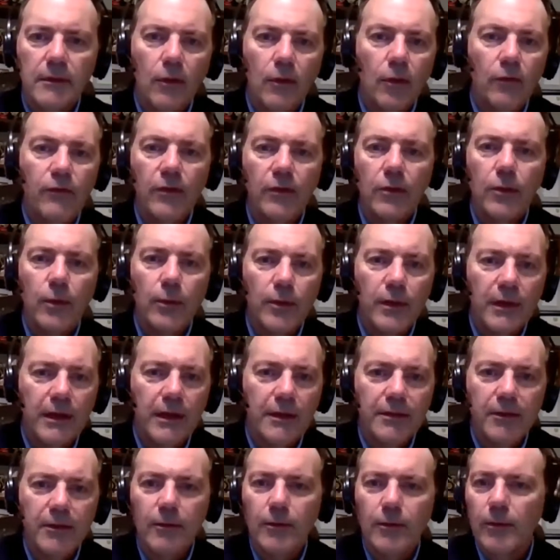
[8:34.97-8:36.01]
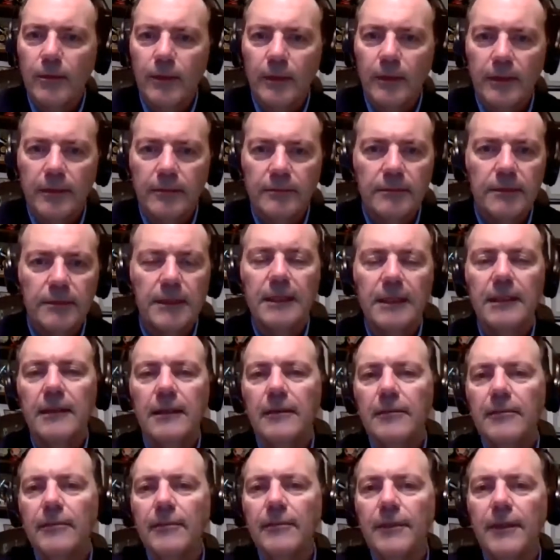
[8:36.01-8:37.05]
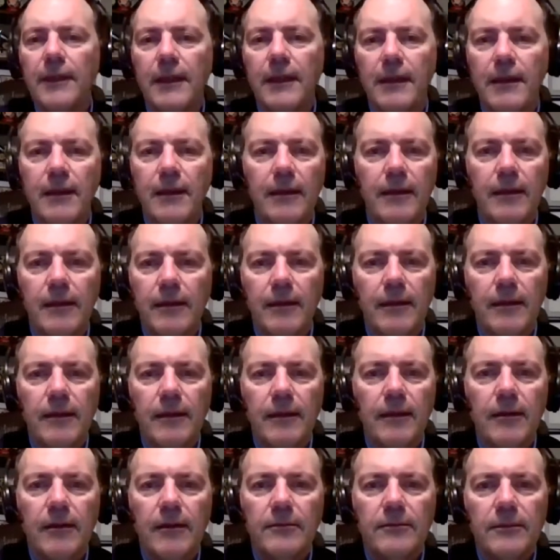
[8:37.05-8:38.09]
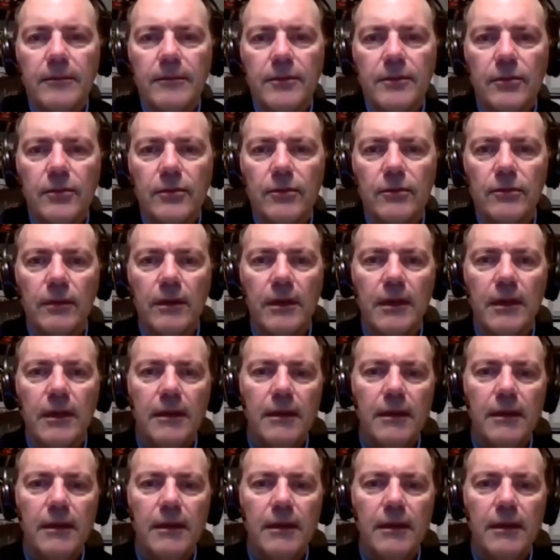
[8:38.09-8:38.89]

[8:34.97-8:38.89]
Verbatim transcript: over quota, under quota, um, uh, you know, so